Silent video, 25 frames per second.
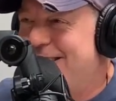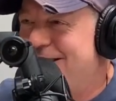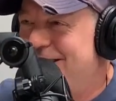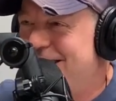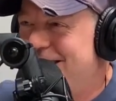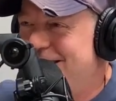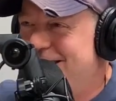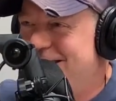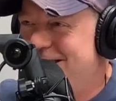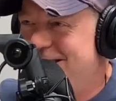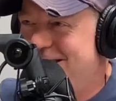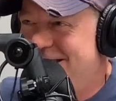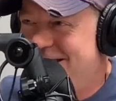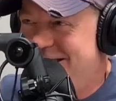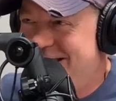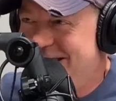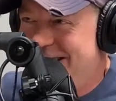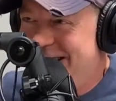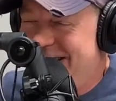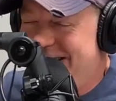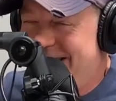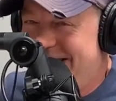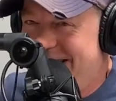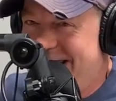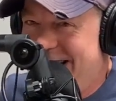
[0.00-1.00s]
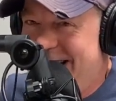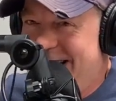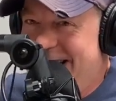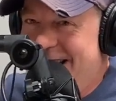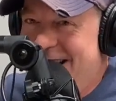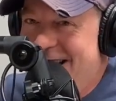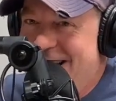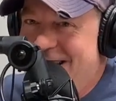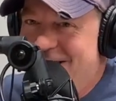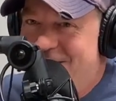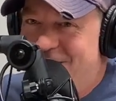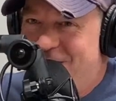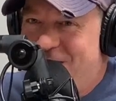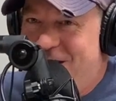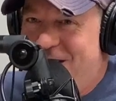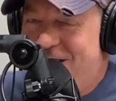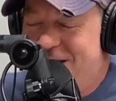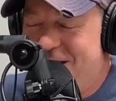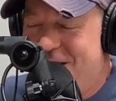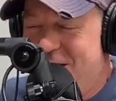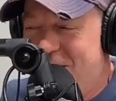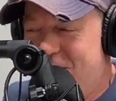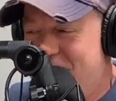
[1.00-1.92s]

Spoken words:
once you clear the head for a little